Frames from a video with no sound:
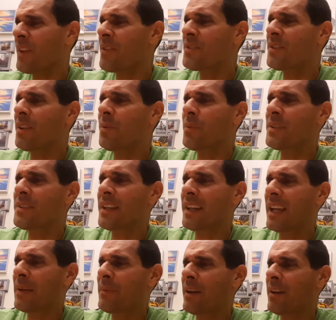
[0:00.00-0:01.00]
There's other ones that
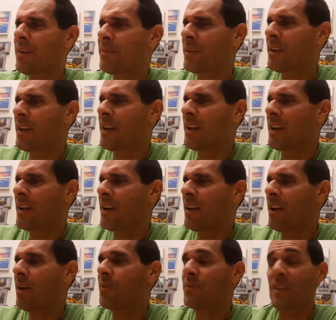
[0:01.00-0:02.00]
came out.
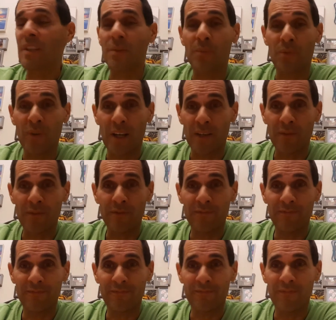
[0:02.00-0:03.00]
Oh, Desperado.
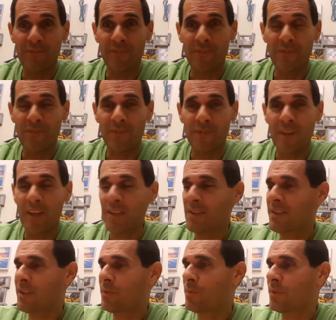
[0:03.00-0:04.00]
Nice
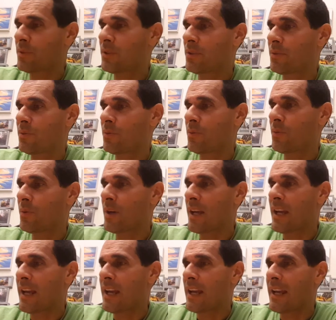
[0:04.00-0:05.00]
sequel to
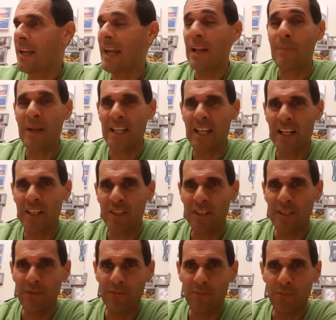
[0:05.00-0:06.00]
El
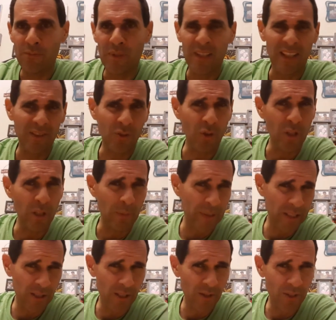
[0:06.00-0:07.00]
Mariachi, but Antonio
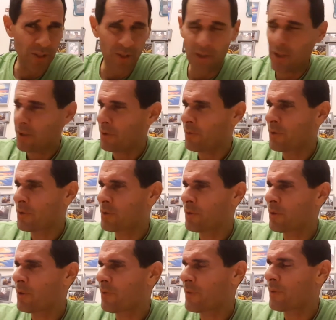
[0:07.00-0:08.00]
Banderas took, other,
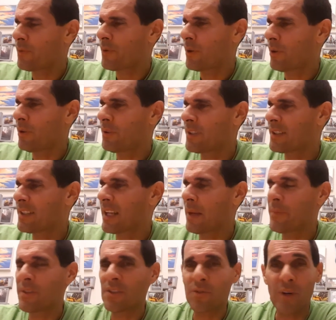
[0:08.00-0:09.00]
took over the role. The
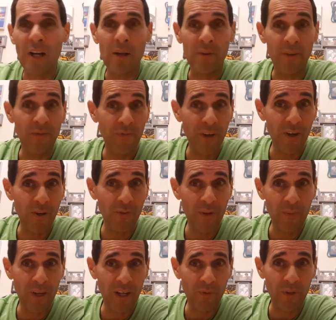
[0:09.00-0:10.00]
Thomas Crown Affair
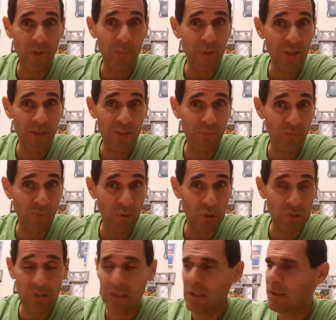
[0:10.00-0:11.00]
remake with Pierce
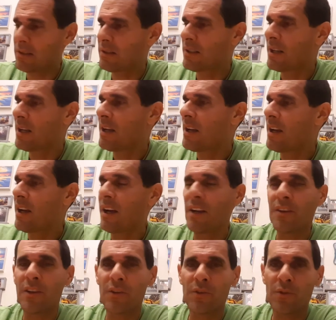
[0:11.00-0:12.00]
Brosnan,
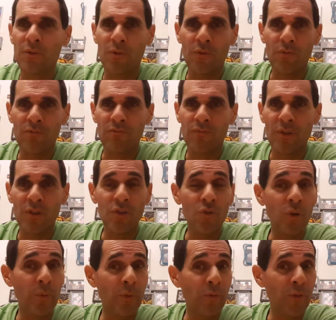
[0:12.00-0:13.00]
another
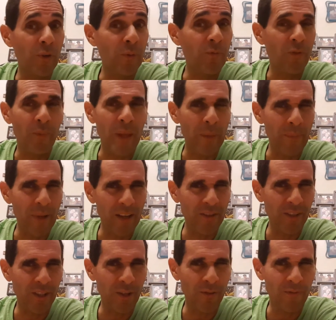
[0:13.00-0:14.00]
enjoyable film from that
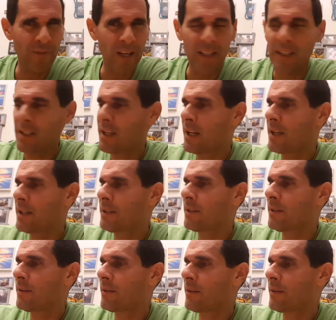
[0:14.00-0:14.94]
magic year of 99.